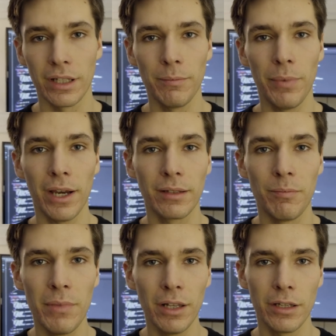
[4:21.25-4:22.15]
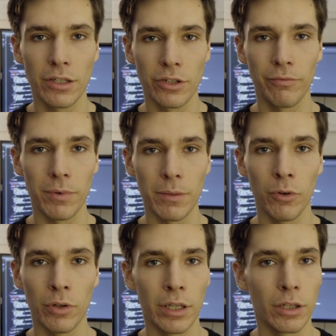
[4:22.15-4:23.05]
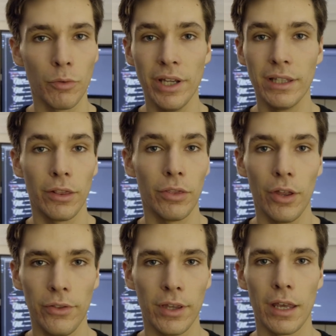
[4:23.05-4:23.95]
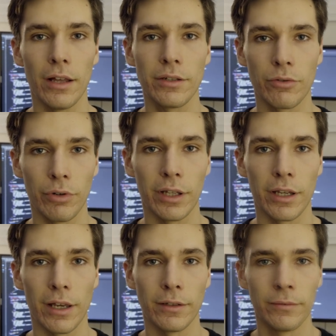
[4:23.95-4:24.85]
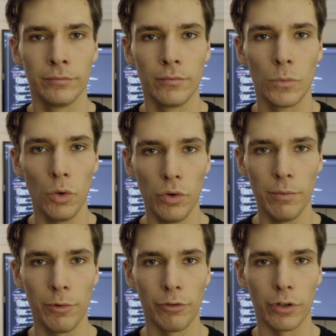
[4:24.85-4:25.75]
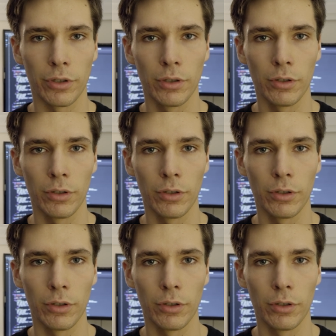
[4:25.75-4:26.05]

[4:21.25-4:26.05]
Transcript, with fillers: can impact millions of people in a way that nothing else really can. Don't get me wrong,